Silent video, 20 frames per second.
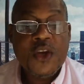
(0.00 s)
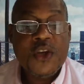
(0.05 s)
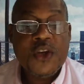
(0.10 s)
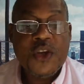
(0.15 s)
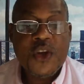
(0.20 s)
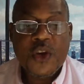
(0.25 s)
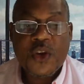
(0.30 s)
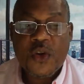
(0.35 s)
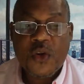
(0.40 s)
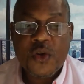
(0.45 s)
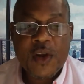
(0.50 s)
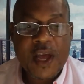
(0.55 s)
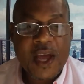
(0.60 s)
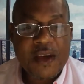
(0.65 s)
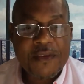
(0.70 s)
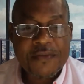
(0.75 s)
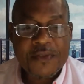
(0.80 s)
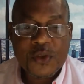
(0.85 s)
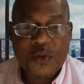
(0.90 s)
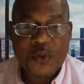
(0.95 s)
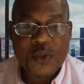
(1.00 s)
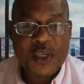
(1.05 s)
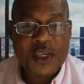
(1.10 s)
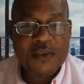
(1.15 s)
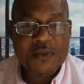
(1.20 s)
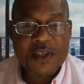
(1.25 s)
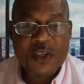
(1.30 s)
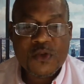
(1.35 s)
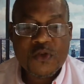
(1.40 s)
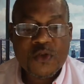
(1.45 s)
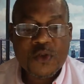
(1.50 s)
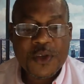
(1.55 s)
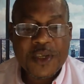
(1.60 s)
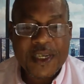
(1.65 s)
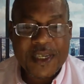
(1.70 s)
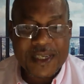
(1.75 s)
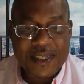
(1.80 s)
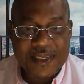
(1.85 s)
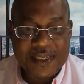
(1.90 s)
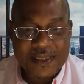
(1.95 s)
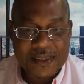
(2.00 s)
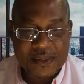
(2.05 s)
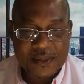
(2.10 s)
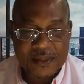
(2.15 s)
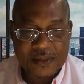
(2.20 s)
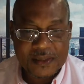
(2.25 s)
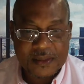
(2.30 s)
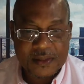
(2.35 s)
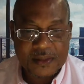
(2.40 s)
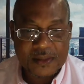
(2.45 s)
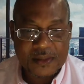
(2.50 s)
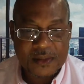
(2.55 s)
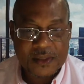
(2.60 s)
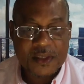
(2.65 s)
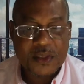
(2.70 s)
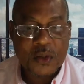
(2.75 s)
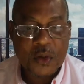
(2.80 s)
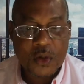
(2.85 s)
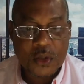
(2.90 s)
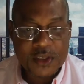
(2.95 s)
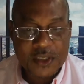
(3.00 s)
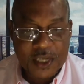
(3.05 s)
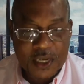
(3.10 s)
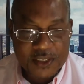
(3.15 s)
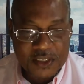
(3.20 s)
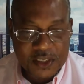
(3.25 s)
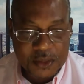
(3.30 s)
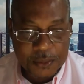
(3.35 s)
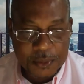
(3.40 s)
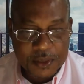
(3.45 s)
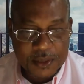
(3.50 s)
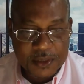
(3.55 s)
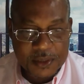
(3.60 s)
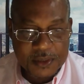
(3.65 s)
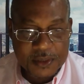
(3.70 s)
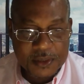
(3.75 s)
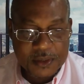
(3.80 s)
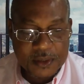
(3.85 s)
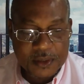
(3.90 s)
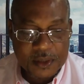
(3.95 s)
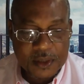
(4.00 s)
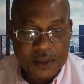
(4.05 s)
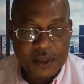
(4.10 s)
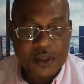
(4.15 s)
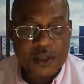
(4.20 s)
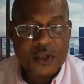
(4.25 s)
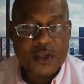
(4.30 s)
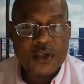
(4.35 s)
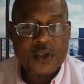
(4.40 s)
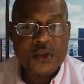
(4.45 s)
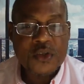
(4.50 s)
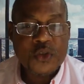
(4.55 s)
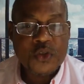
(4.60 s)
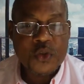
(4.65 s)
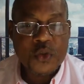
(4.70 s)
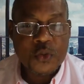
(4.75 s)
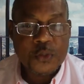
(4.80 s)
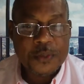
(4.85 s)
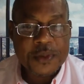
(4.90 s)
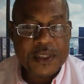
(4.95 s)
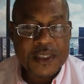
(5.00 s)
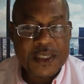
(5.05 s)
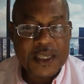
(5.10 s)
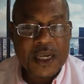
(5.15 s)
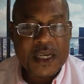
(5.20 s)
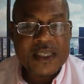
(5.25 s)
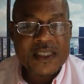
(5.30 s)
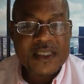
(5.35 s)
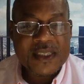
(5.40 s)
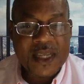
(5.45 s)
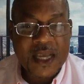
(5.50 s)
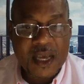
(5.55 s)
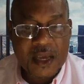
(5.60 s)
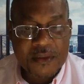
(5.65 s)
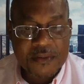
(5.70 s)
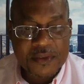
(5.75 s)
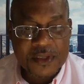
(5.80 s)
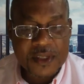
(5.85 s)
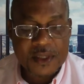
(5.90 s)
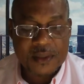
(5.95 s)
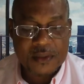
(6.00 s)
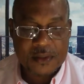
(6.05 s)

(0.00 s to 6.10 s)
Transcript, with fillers: You don't have to even read the Old Testament to be saved.